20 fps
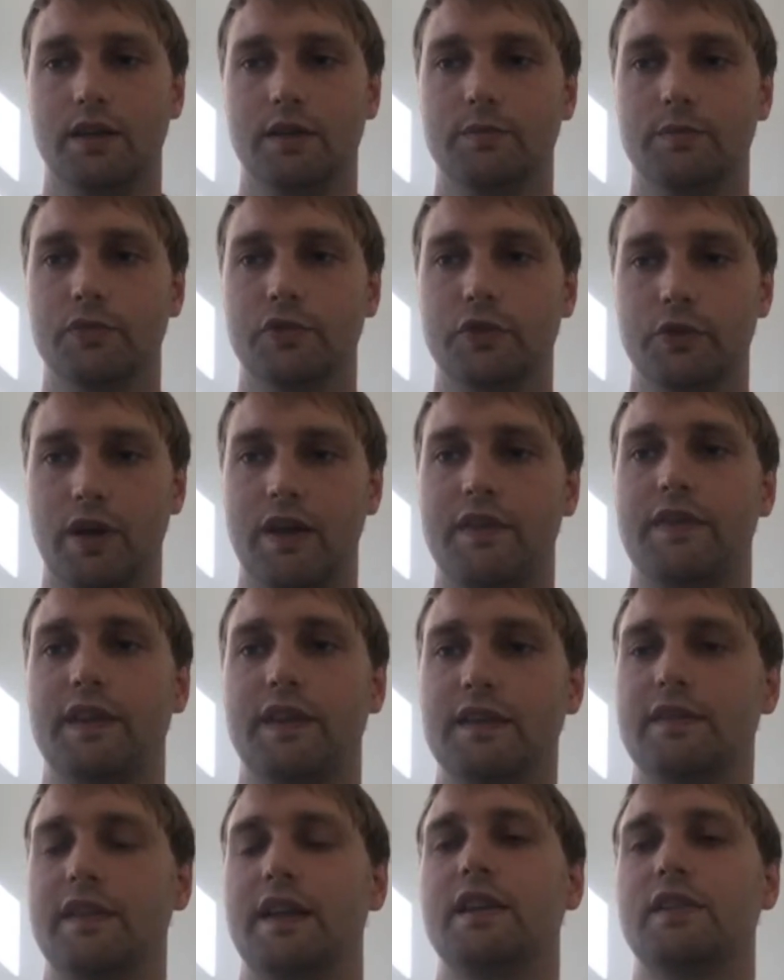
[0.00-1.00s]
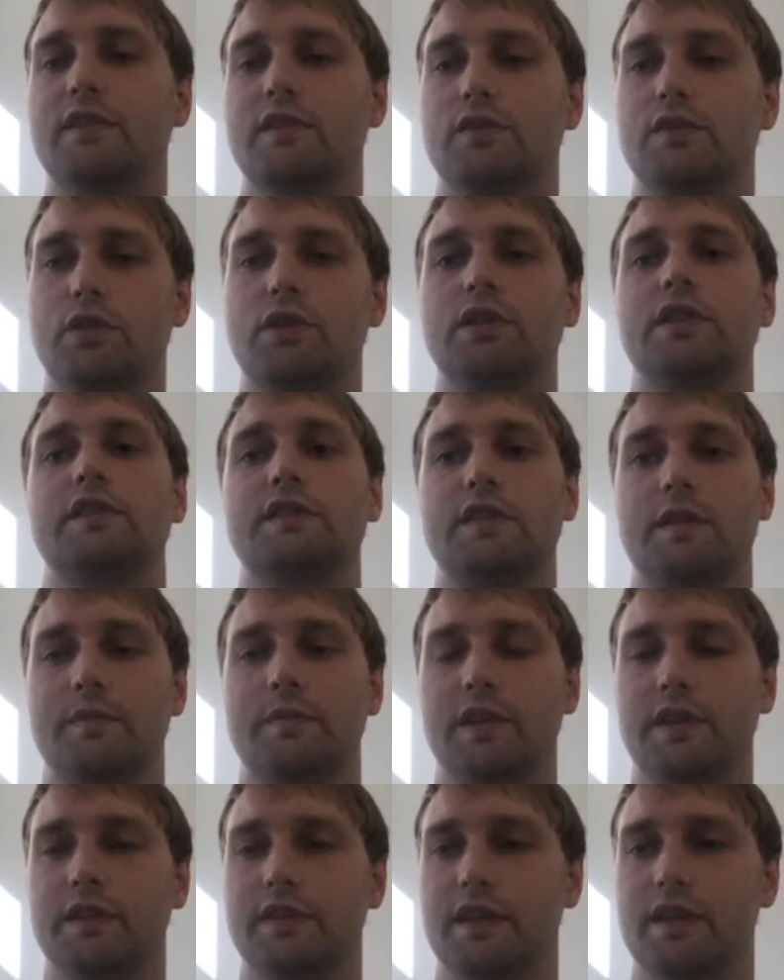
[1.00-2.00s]
So I think that is certainly
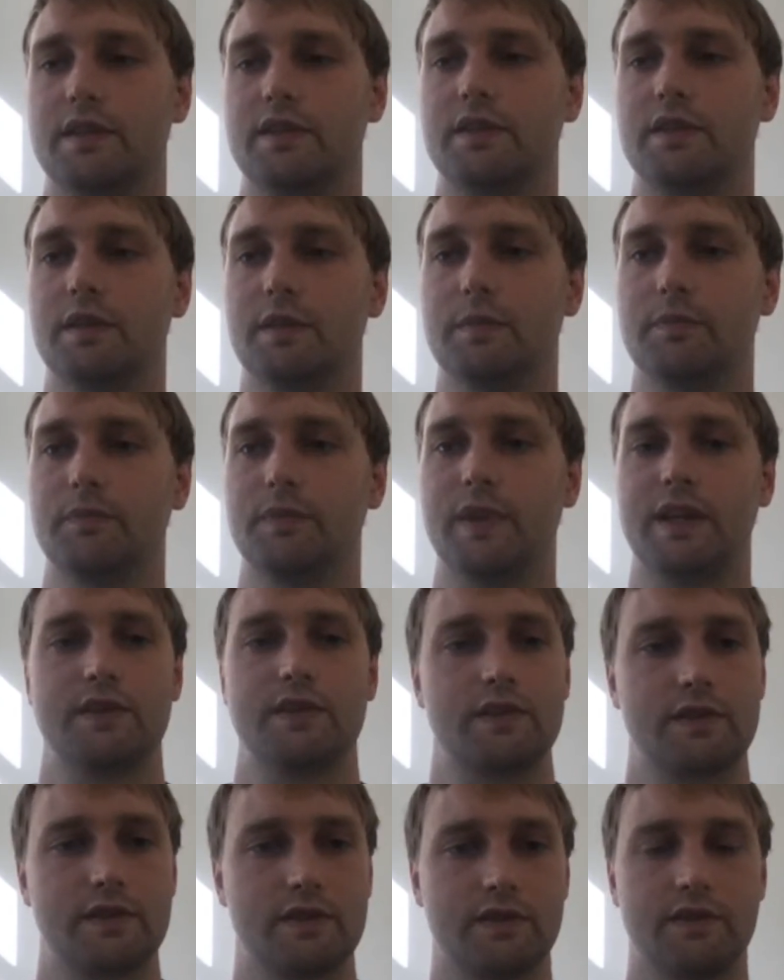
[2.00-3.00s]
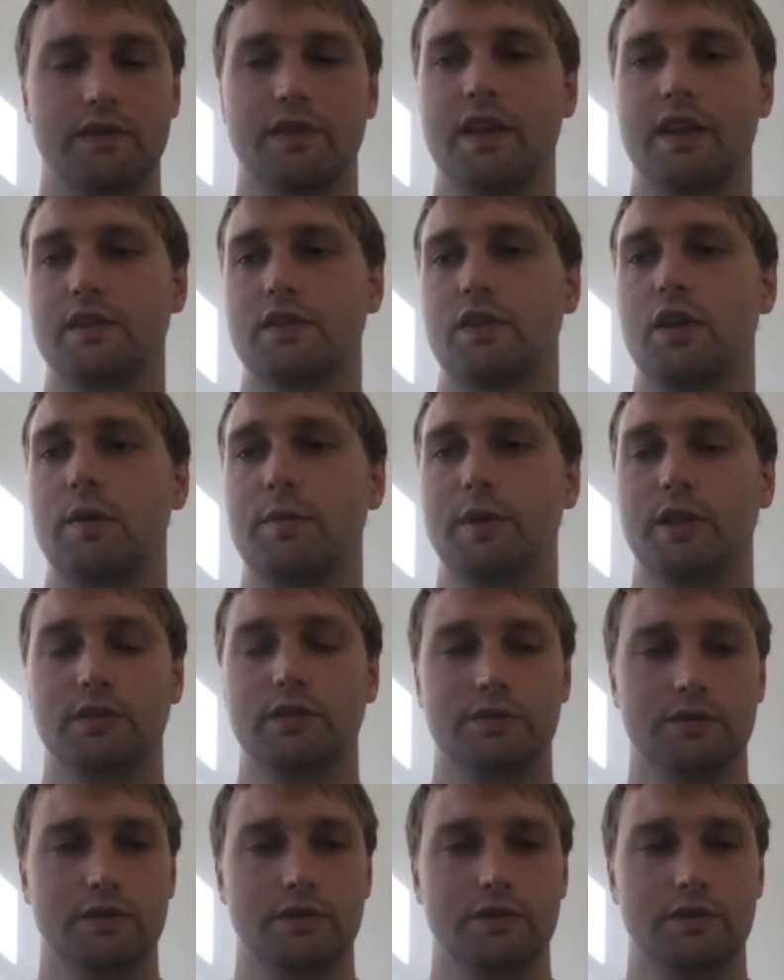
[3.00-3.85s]
something that's coming.